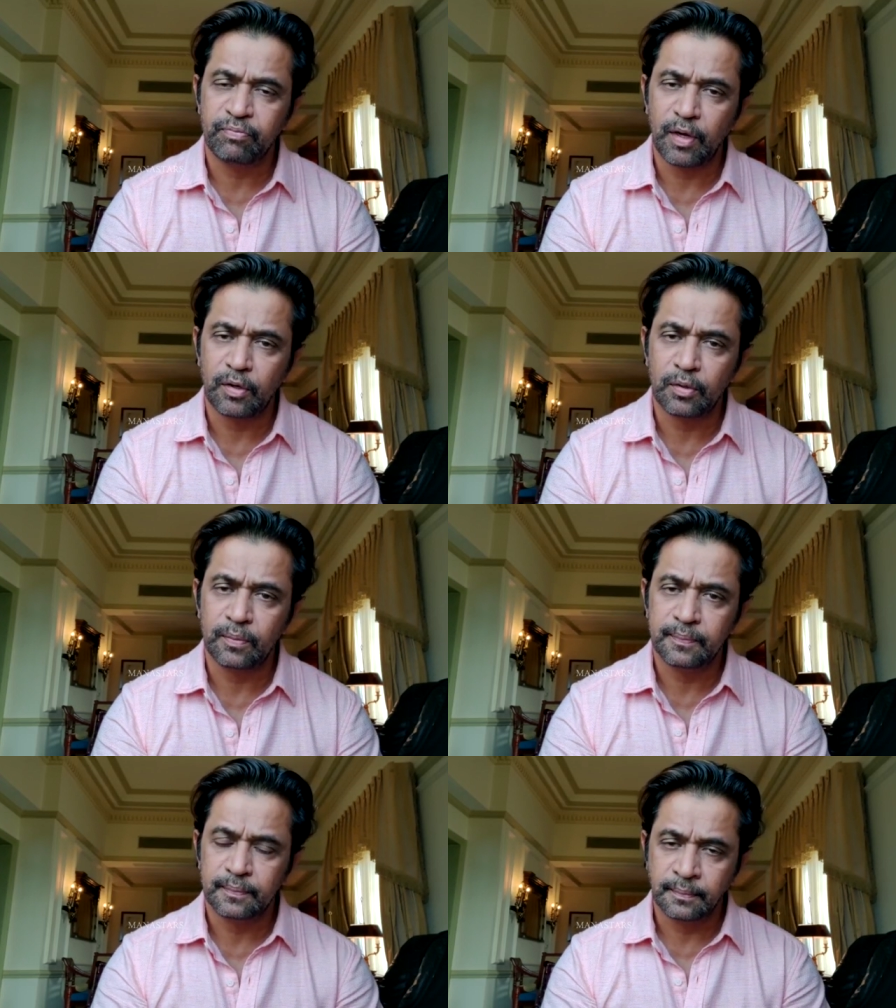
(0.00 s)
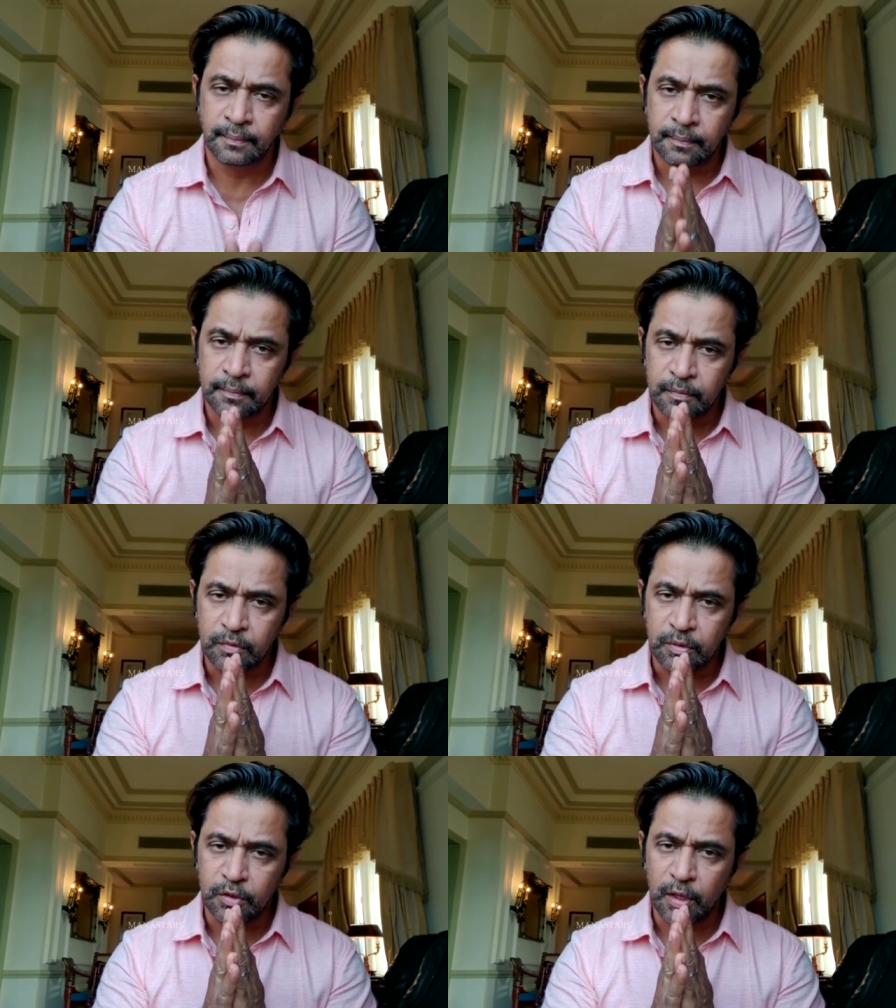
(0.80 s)
Thank you.
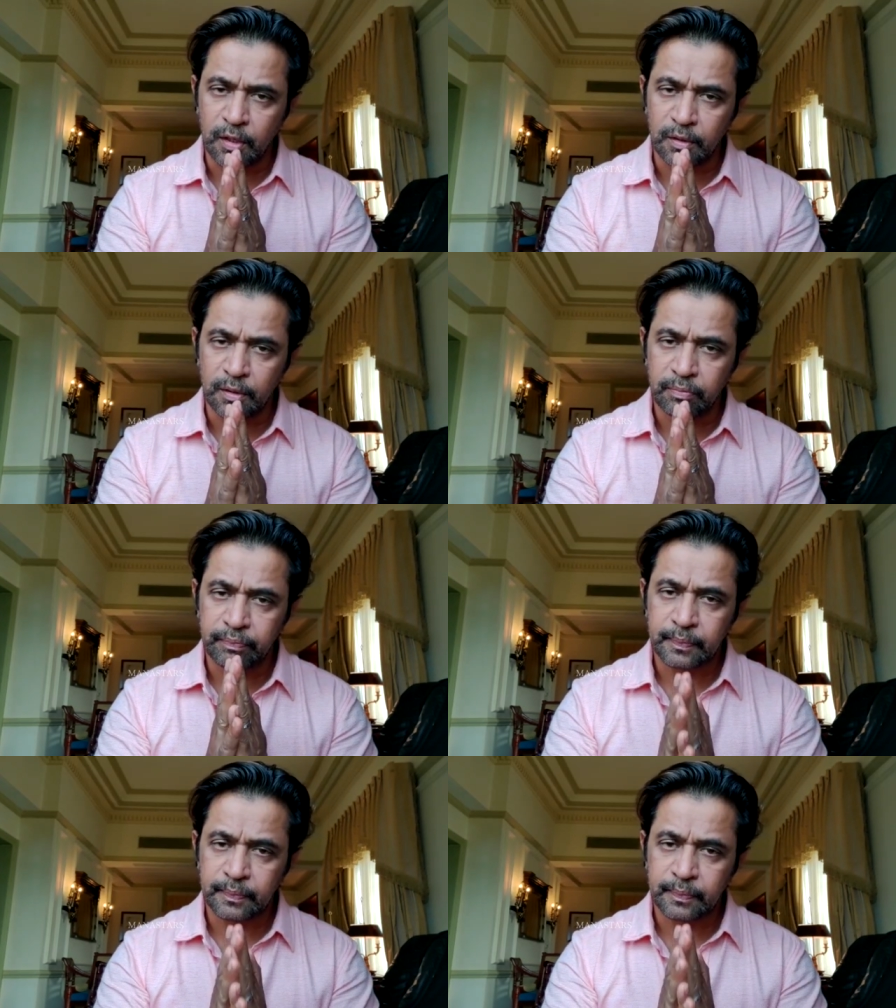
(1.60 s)
Jai Hind.